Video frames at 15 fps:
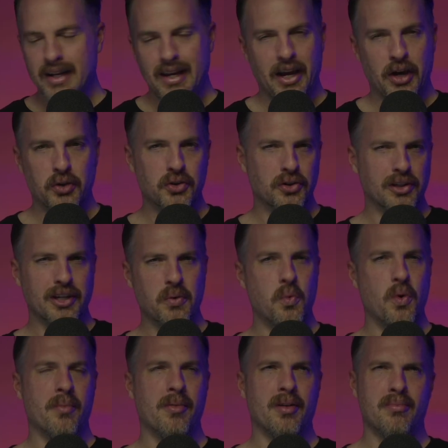Elderly
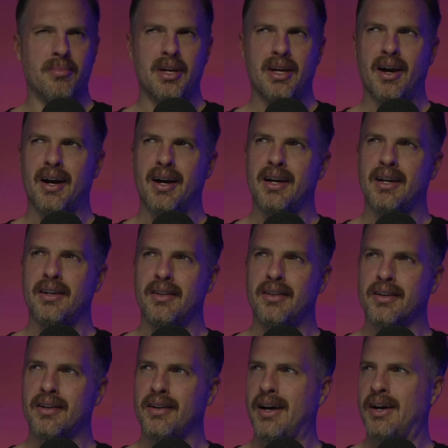Woman Behind the
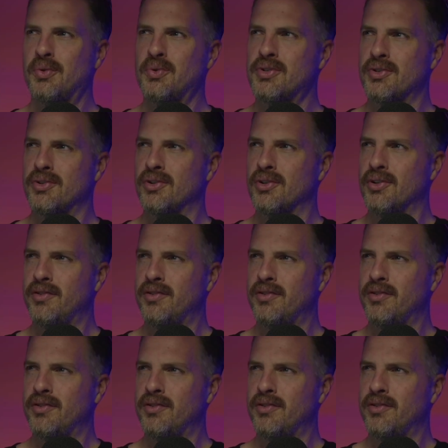Counter